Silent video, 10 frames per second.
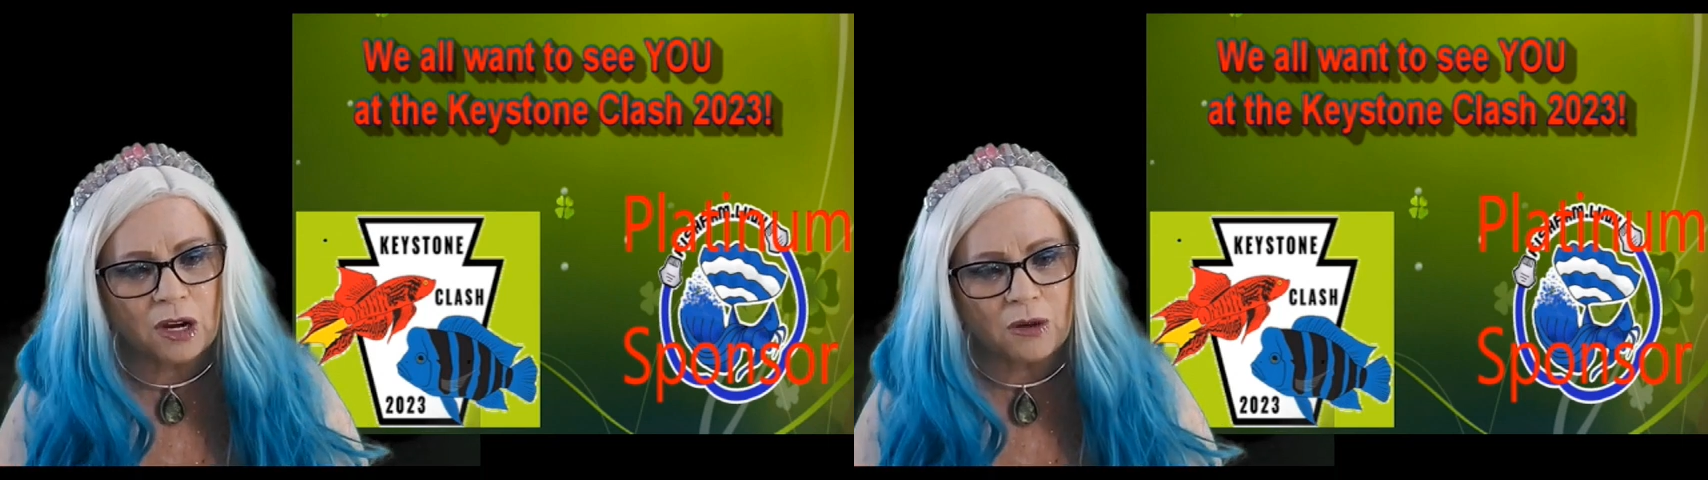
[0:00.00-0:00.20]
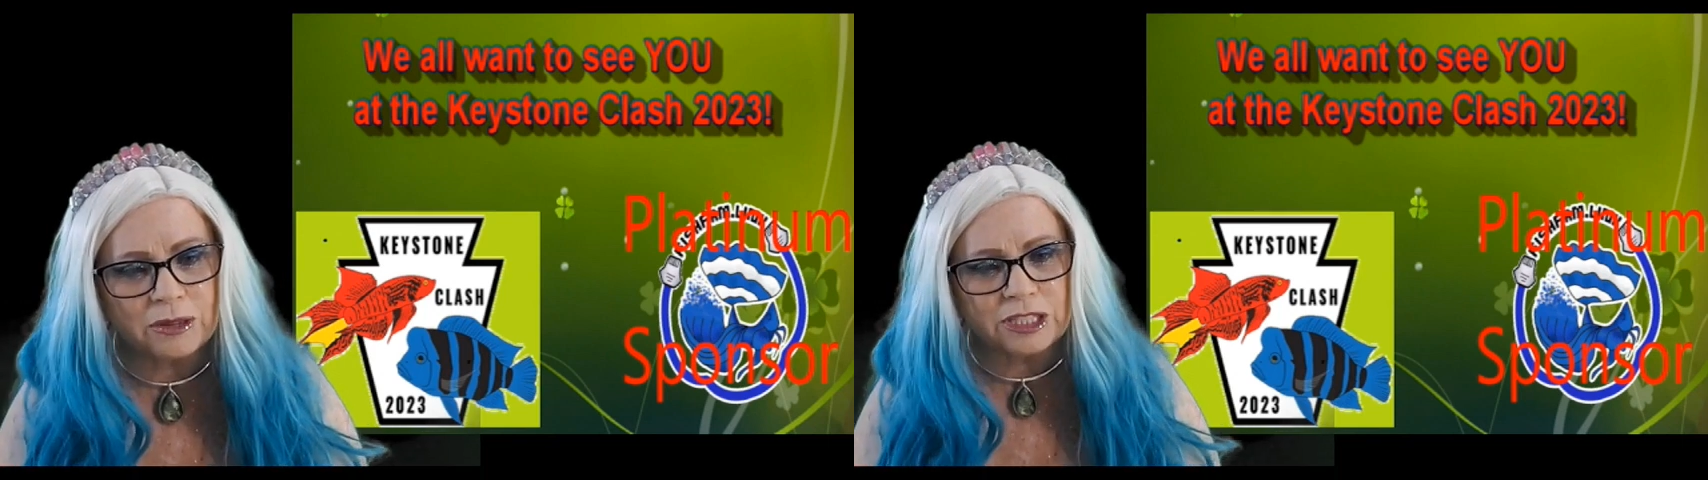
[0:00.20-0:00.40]

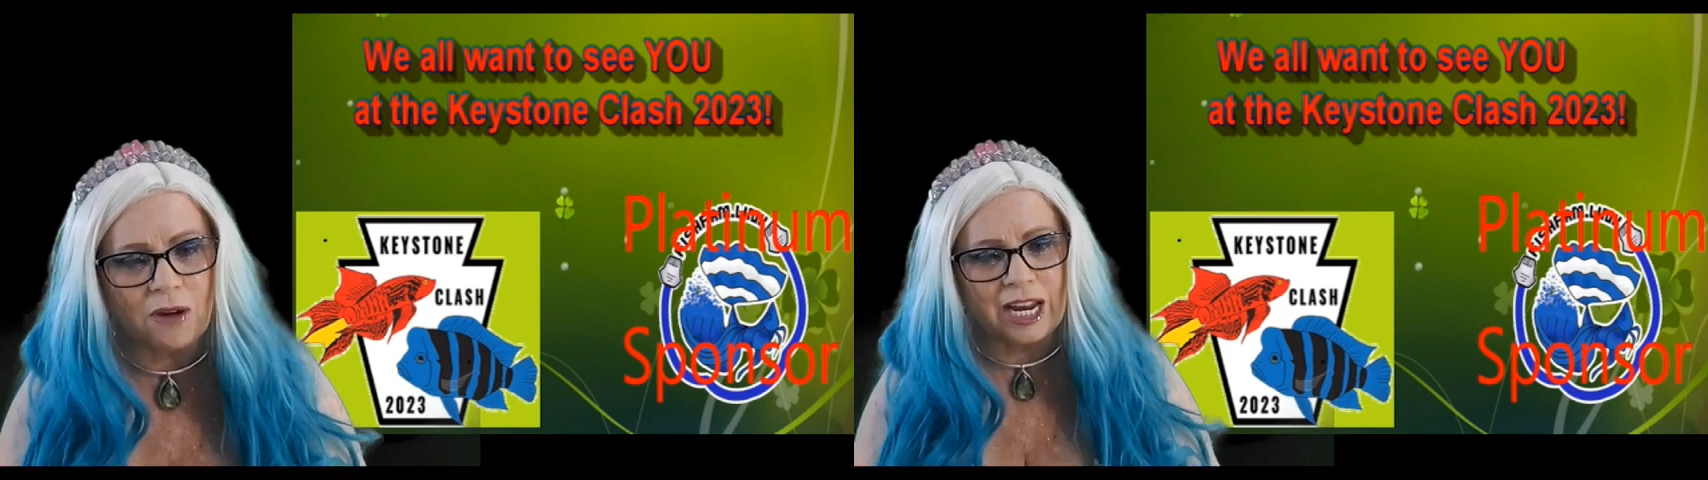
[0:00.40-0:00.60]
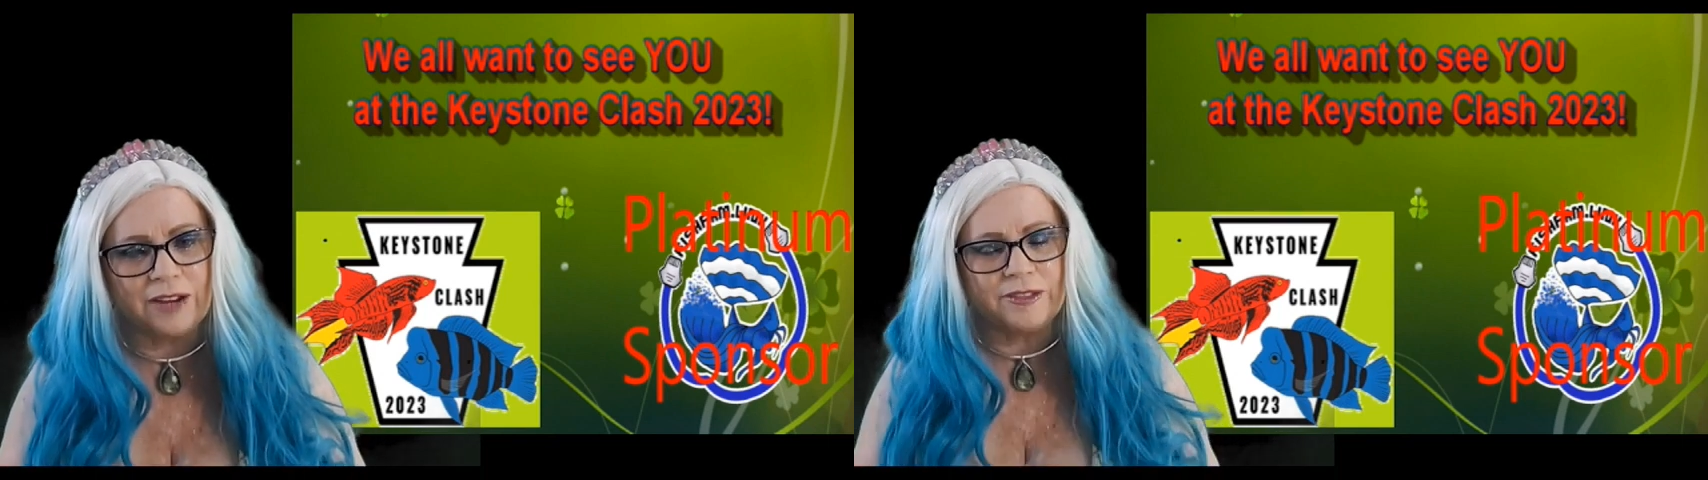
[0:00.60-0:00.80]
It's all
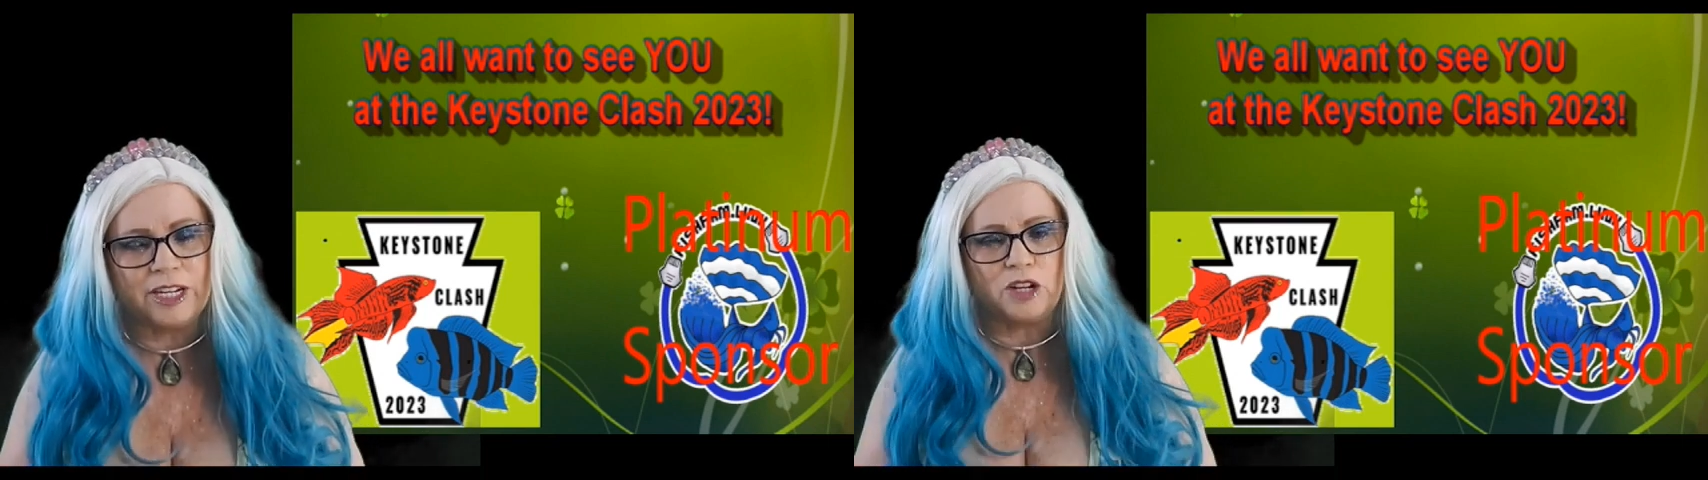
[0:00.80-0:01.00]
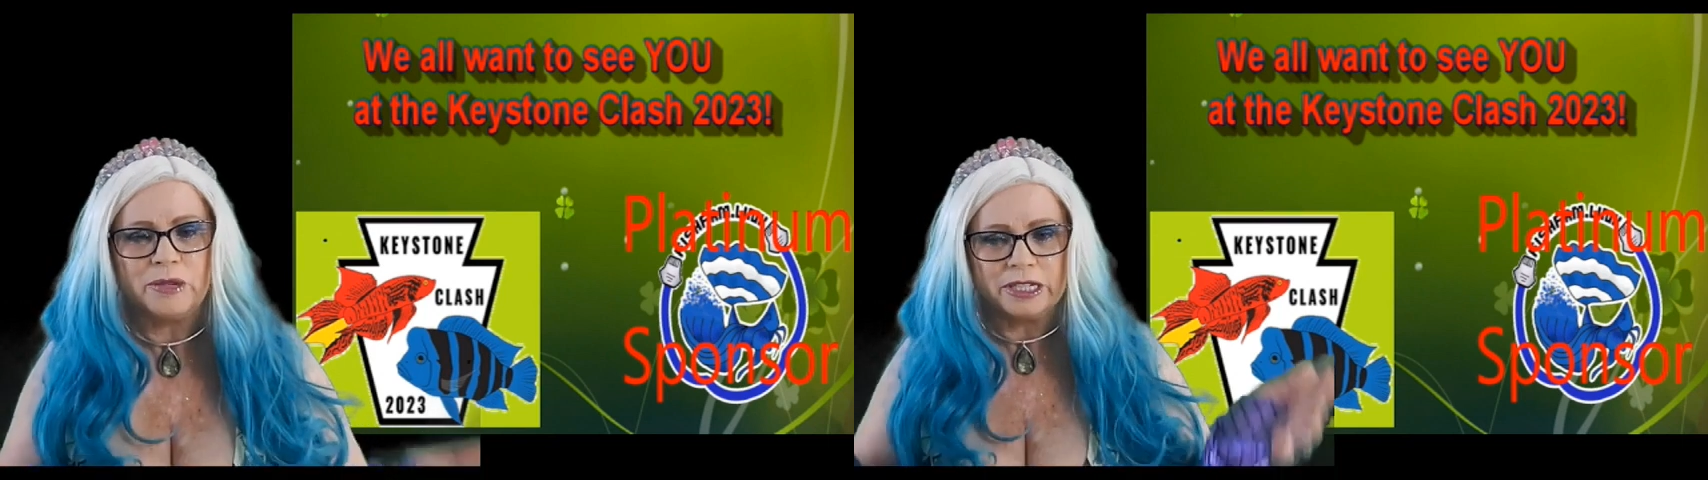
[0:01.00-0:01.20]
out there,
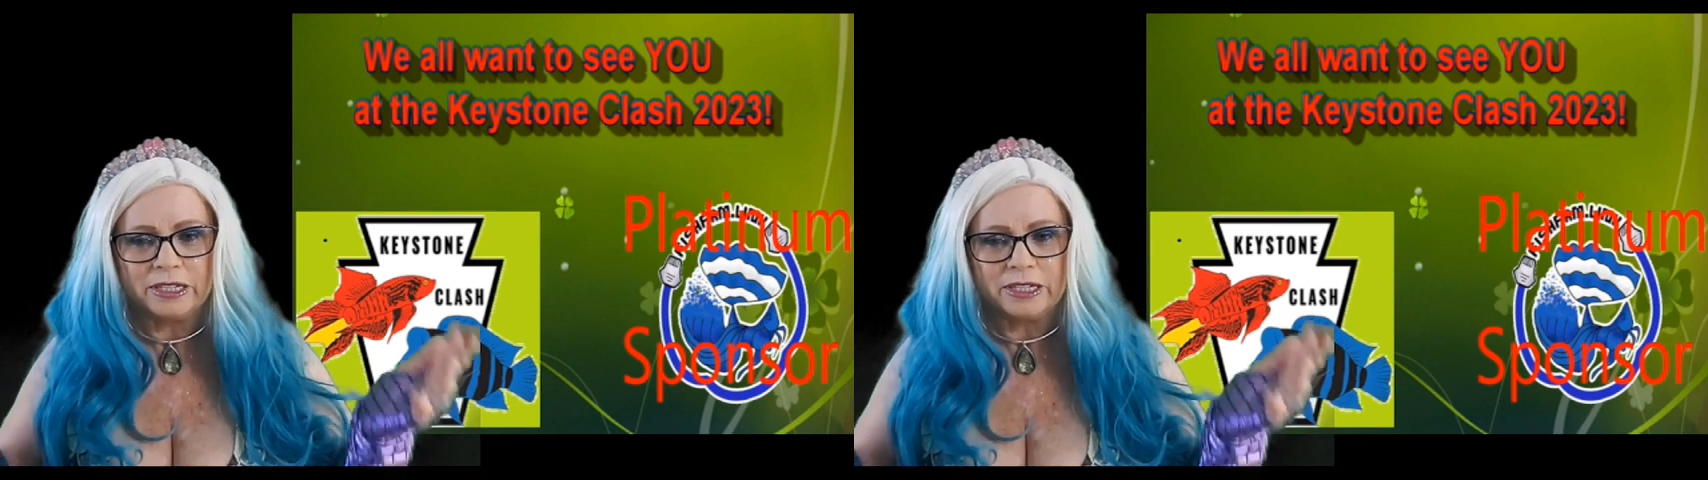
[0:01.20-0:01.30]
but